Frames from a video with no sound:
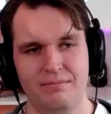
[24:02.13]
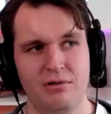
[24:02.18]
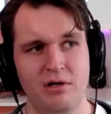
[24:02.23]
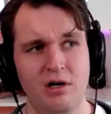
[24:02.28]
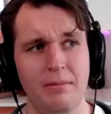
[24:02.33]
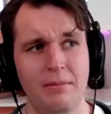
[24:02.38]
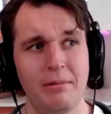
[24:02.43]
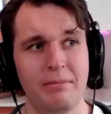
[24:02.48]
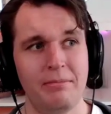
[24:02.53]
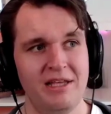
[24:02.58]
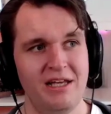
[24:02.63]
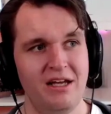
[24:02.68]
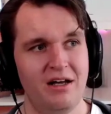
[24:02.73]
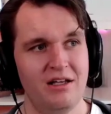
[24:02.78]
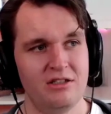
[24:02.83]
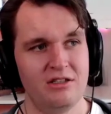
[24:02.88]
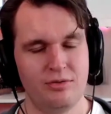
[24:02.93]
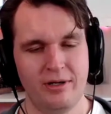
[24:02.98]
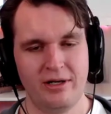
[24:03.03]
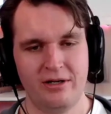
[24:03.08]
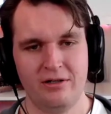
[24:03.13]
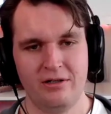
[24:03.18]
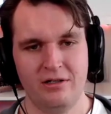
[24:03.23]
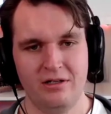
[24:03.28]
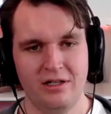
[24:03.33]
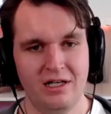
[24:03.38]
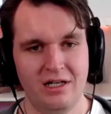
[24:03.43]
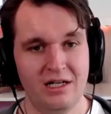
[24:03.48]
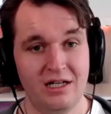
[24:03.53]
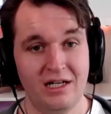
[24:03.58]
Probably on Twitter.
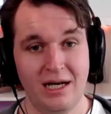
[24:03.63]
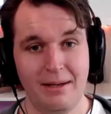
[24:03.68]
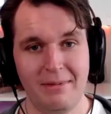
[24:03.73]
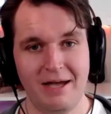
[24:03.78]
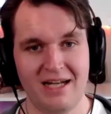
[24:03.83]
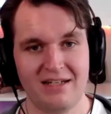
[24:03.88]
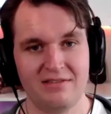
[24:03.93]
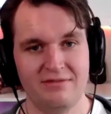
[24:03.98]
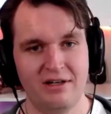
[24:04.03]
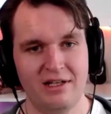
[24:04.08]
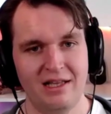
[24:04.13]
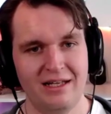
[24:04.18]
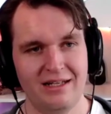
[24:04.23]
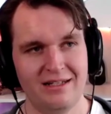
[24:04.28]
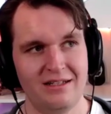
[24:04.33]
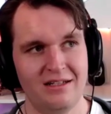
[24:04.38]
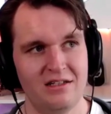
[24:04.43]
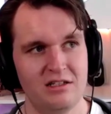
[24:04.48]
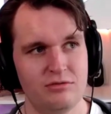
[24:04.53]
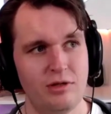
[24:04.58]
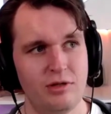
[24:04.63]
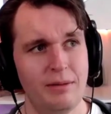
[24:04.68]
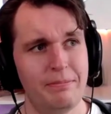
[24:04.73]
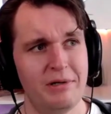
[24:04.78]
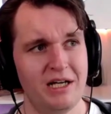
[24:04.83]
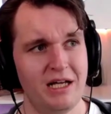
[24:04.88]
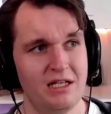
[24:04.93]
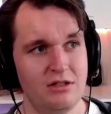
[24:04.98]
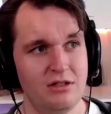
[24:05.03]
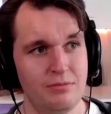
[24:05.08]
Uh, I'm active on LinkedIn as well,
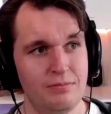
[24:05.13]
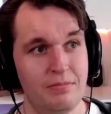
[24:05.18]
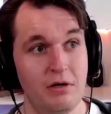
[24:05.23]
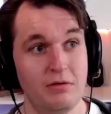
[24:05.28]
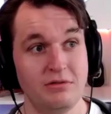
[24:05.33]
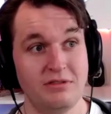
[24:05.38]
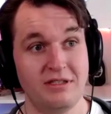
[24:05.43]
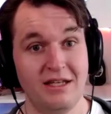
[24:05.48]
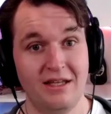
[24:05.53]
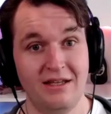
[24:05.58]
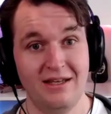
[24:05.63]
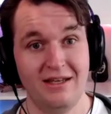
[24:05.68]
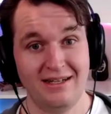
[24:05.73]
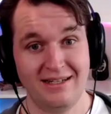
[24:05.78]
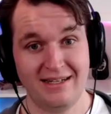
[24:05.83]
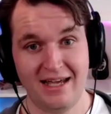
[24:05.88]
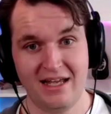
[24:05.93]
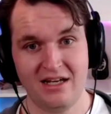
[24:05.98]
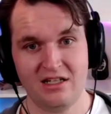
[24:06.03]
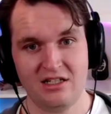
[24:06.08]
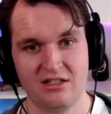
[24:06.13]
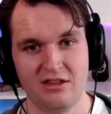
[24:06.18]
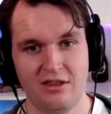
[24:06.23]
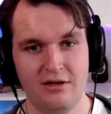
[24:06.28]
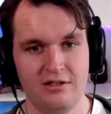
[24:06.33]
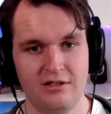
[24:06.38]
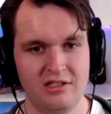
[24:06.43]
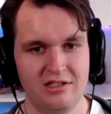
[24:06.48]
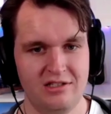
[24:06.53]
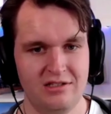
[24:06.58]
but I do post in Danish
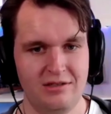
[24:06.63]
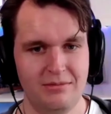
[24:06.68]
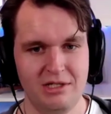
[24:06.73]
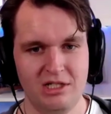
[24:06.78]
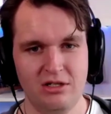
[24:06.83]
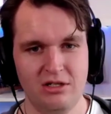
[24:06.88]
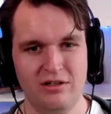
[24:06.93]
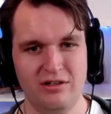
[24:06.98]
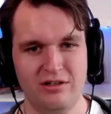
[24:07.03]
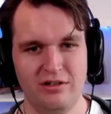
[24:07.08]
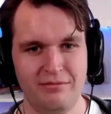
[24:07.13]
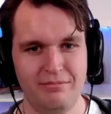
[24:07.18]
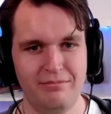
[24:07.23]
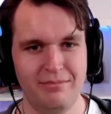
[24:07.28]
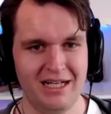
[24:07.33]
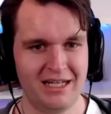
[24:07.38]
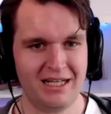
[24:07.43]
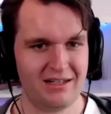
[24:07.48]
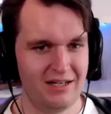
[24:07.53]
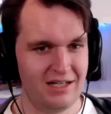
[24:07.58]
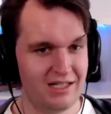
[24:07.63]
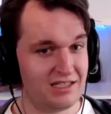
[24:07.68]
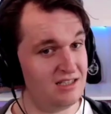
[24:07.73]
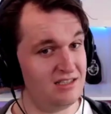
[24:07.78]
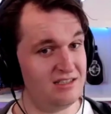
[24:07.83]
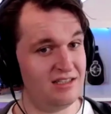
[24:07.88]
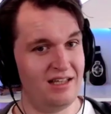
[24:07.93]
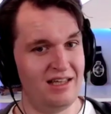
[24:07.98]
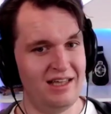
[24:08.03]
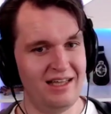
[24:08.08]
there since the majority of my
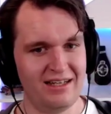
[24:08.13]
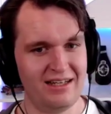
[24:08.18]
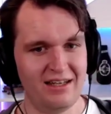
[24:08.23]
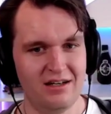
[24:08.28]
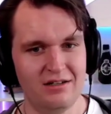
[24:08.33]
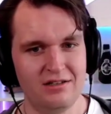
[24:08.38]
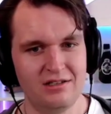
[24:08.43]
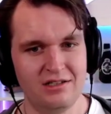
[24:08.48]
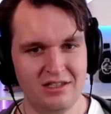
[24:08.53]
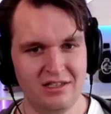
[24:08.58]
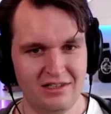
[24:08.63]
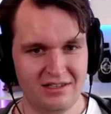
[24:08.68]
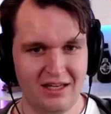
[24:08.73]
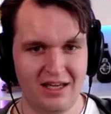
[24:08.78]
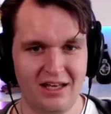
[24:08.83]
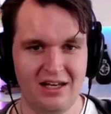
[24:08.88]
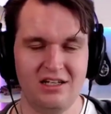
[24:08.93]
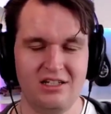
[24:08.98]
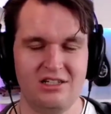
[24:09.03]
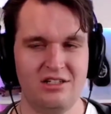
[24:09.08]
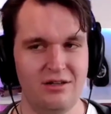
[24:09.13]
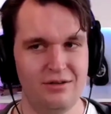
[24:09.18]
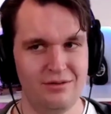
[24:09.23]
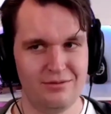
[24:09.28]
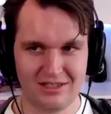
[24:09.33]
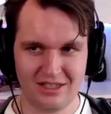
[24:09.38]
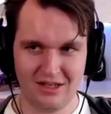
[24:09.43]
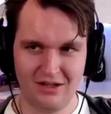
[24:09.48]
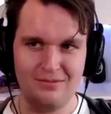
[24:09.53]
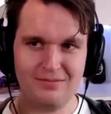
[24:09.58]
connections on LinkedIn are still Danish. So,
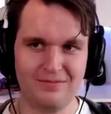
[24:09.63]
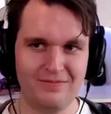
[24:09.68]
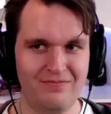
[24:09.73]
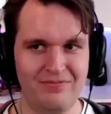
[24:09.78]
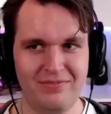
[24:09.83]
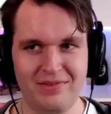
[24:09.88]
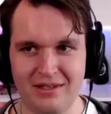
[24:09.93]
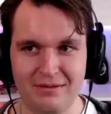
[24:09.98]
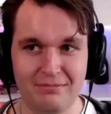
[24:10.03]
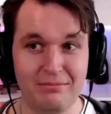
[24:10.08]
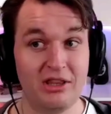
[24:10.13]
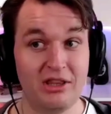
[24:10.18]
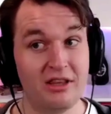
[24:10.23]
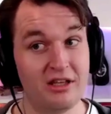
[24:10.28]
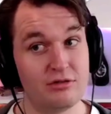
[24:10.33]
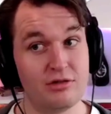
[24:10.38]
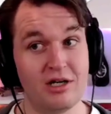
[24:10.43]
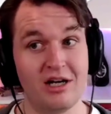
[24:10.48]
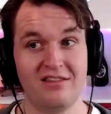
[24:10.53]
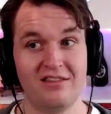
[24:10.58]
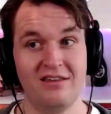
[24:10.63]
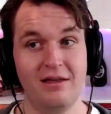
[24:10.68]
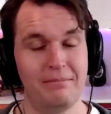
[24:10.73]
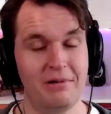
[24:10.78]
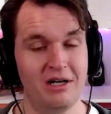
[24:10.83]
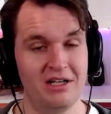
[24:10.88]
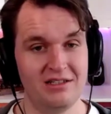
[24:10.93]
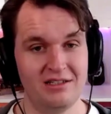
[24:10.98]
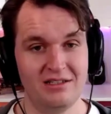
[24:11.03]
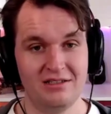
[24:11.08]
so but the translate
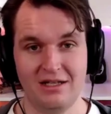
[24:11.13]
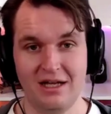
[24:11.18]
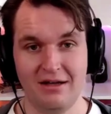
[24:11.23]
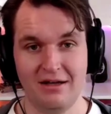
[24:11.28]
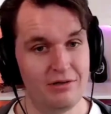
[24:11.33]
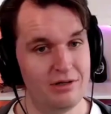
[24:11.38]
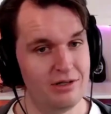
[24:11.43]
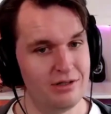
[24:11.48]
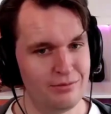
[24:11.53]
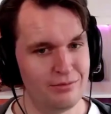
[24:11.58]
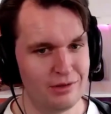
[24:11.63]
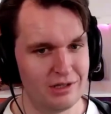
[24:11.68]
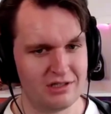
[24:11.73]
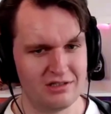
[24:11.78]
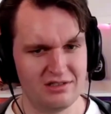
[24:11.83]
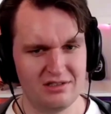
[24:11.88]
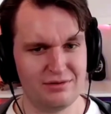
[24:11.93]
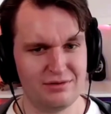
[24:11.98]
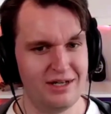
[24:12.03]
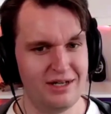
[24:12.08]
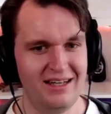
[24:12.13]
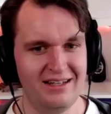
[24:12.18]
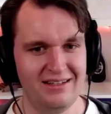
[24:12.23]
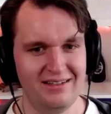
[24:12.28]
button I've heard works great.